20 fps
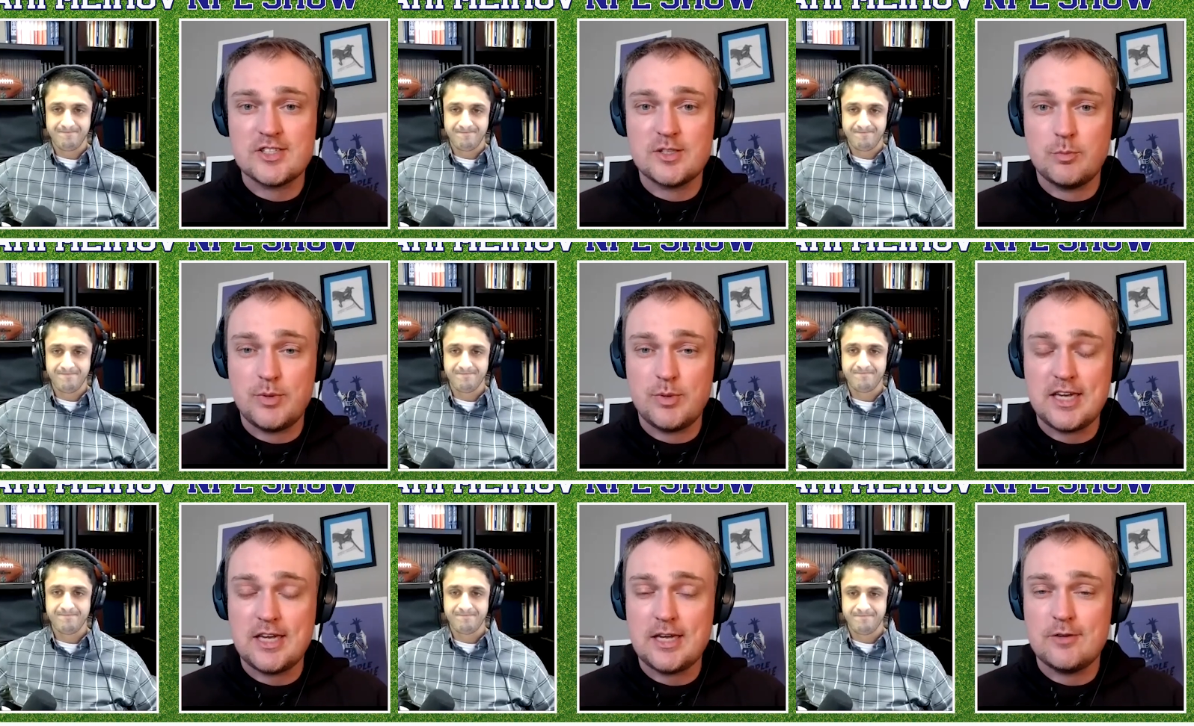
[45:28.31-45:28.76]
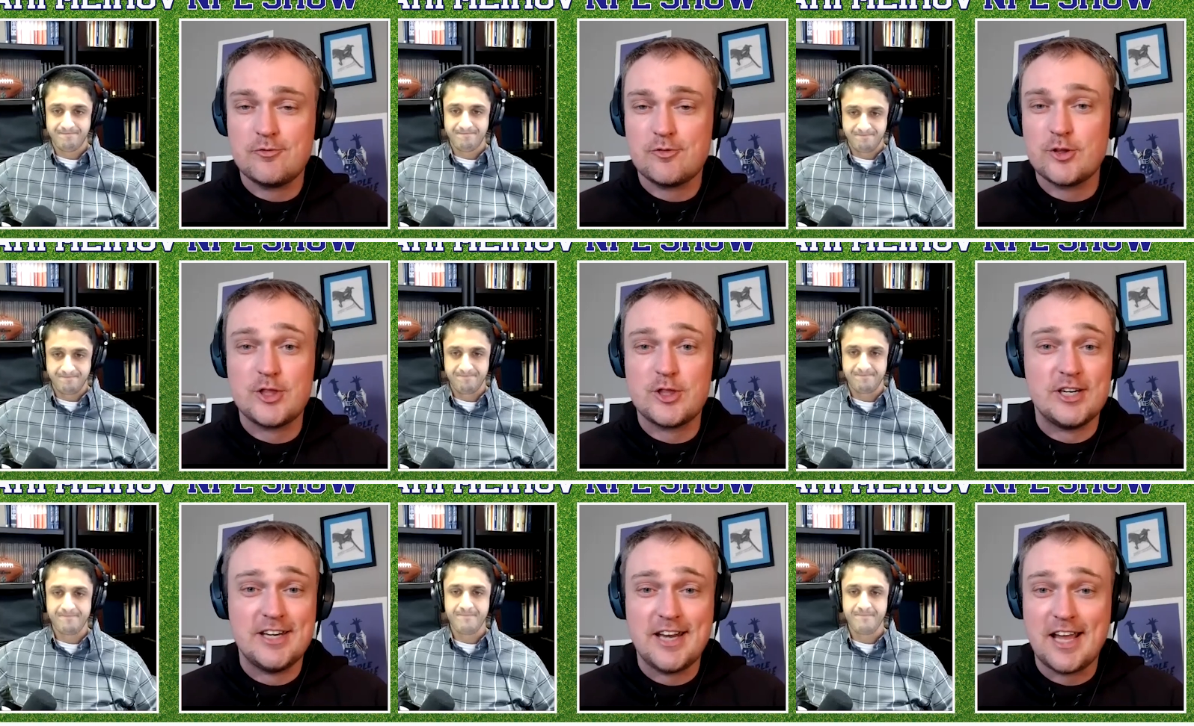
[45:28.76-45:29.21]
Speaker 1: to be
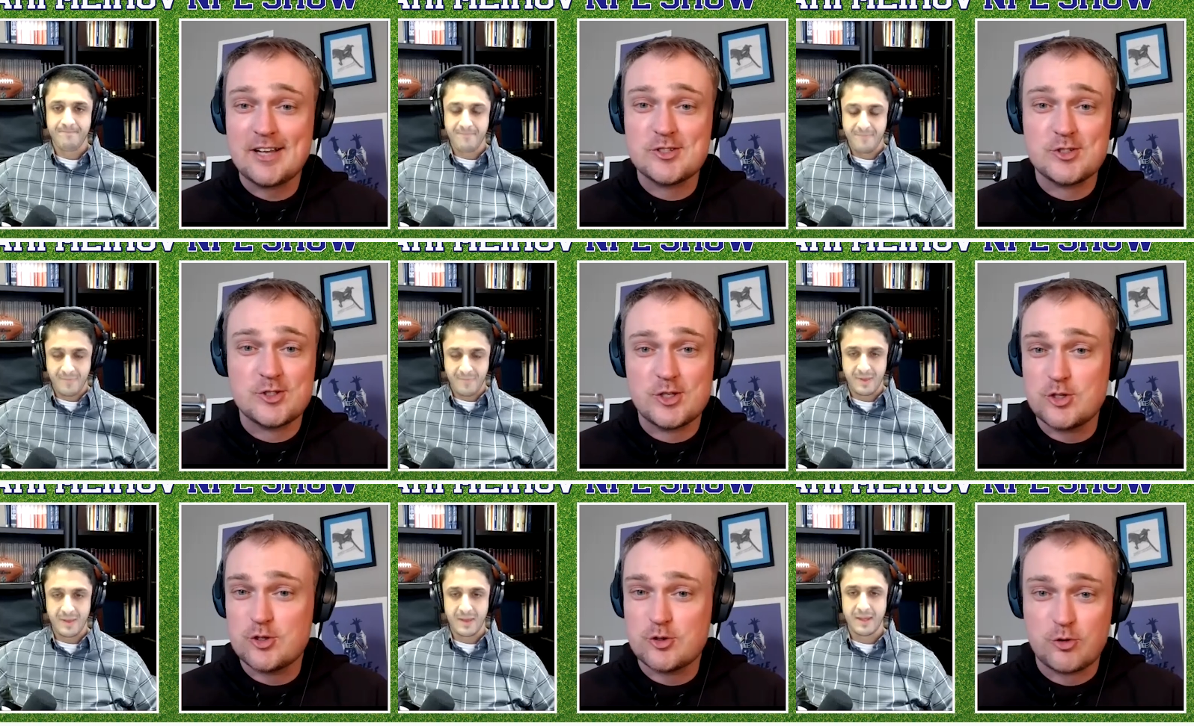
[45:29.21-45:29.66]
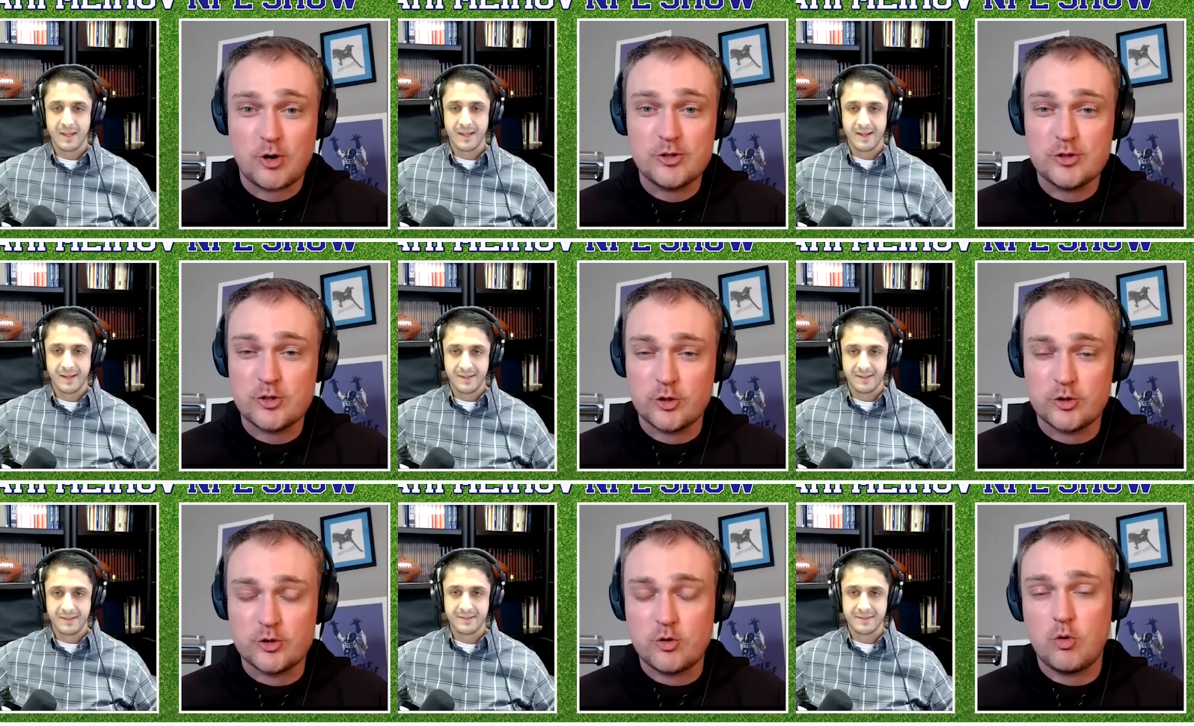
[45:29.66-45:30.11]
for the next
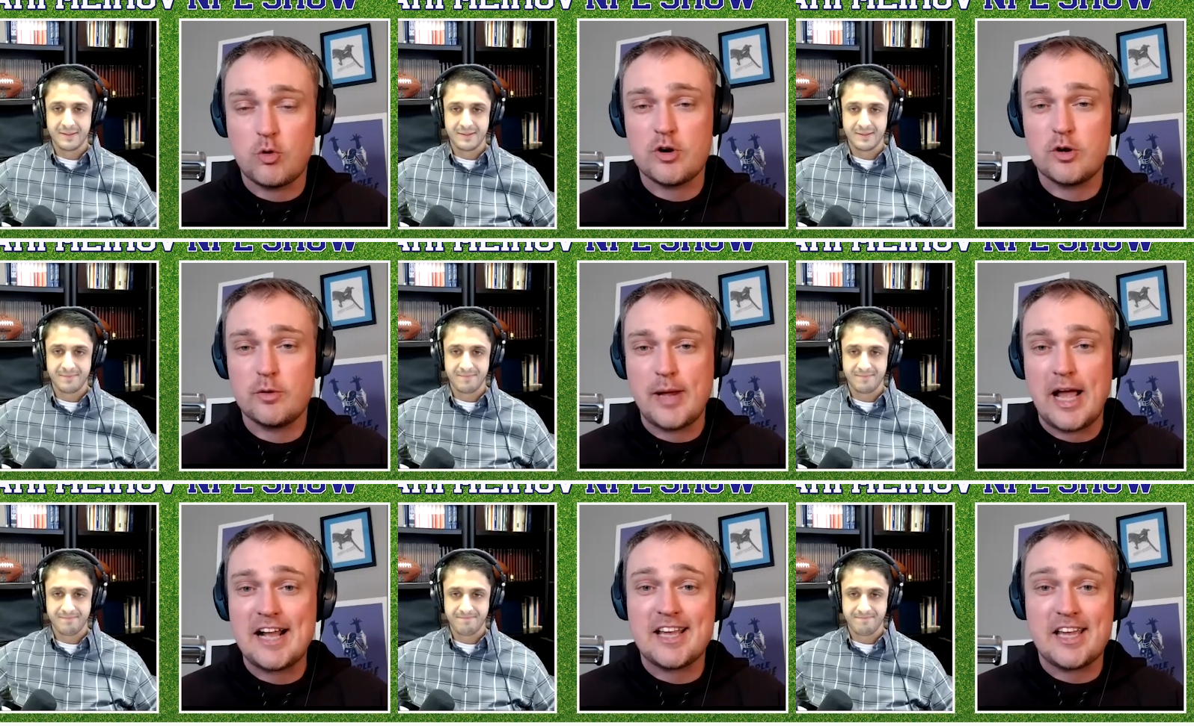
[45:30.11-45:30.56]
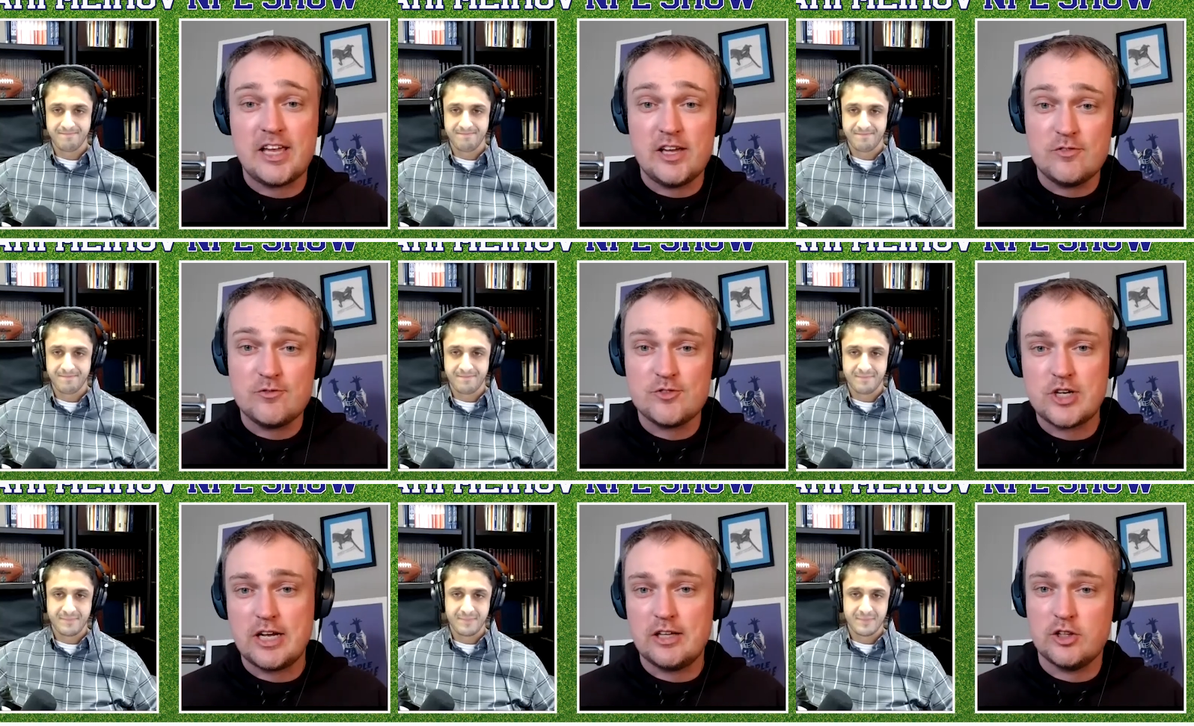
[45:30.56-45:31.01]
disgruntled quarterback
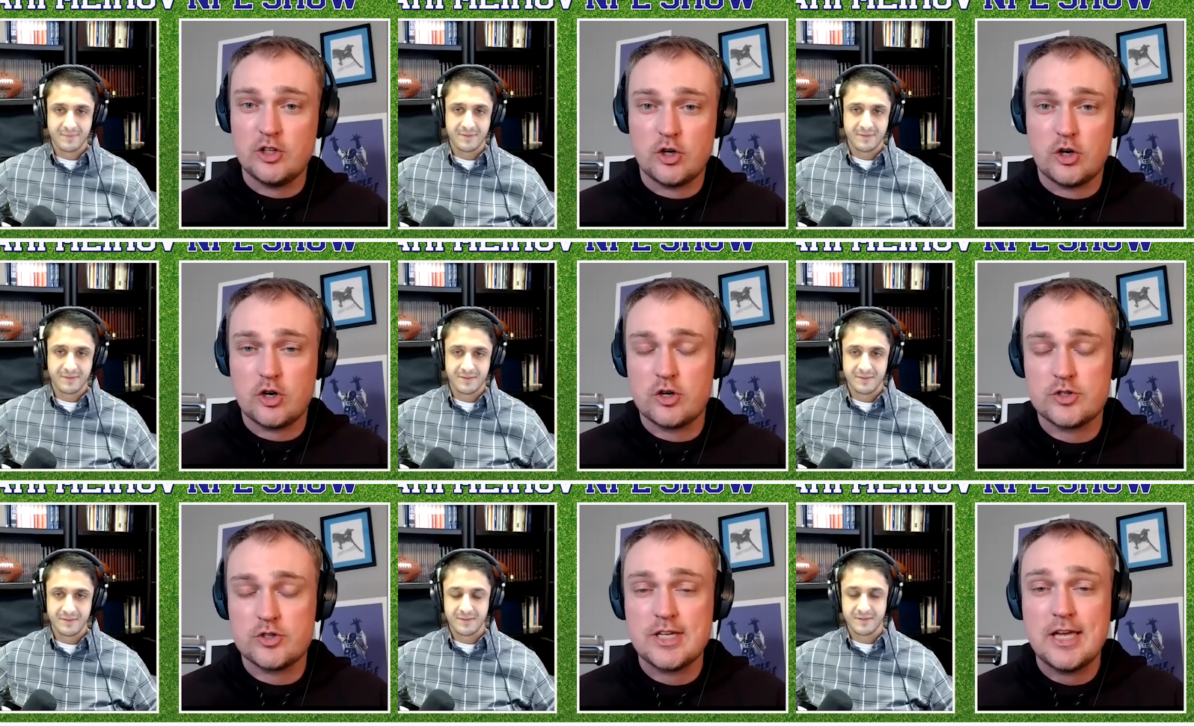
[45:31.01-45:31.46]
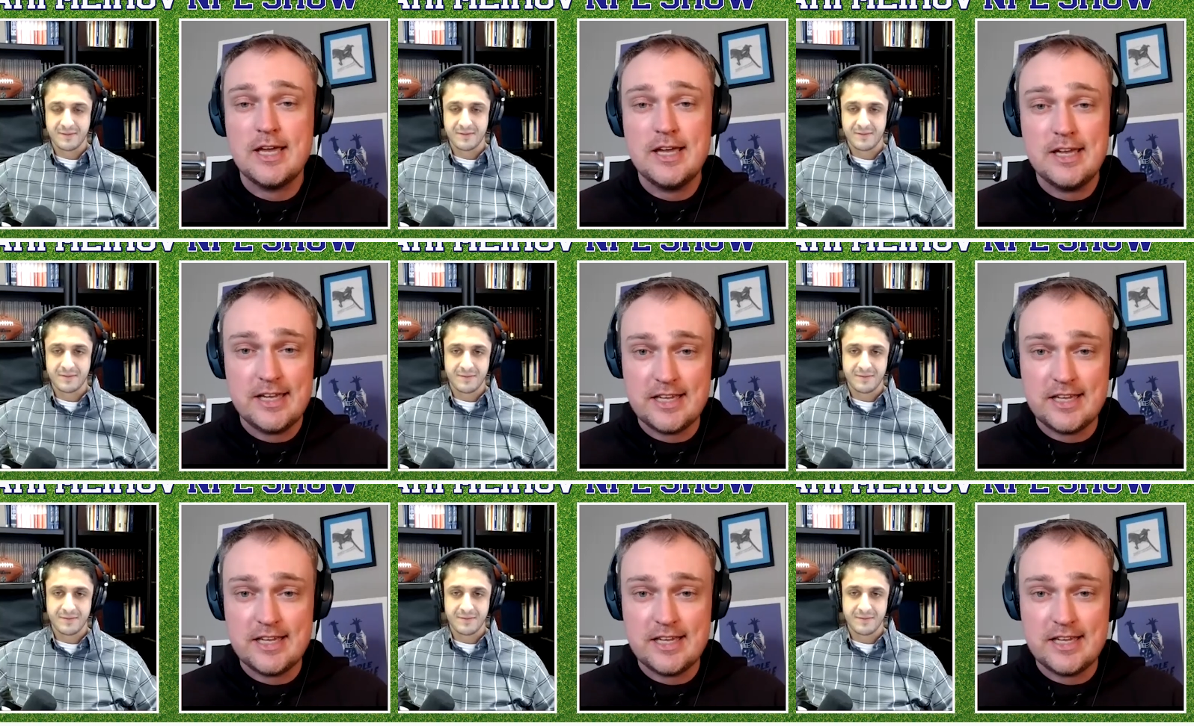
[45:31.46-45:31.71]
if Jalen Hurts